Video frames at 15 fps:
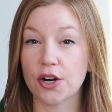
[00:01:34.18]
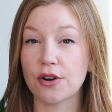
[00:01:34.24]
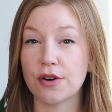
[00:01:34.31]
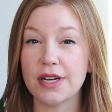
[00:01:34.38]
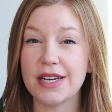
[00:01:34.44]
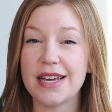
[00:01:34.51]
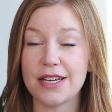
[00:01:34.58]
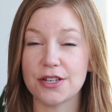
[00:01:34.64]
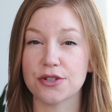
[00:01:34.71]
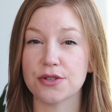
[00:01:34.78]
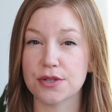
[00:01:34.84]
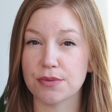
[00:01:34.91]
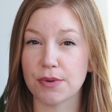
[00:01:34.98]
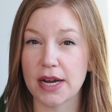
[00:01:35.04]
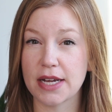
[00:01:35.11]
current
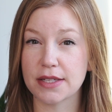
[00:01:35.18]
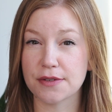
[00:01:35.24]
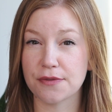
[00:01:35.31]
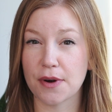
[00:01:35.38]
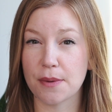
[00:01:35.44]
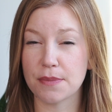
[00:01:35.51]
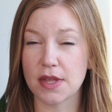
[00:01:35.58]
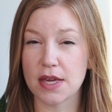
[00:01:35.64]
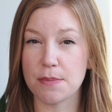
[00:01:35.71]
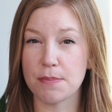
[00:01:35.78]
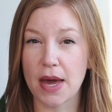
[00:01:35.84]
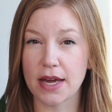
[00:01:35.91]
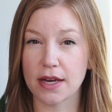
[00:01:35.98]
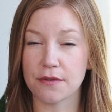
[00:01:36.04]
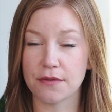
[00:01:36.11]
interest rates from the
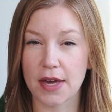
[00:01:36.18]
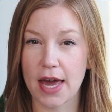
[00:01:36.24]
Bank of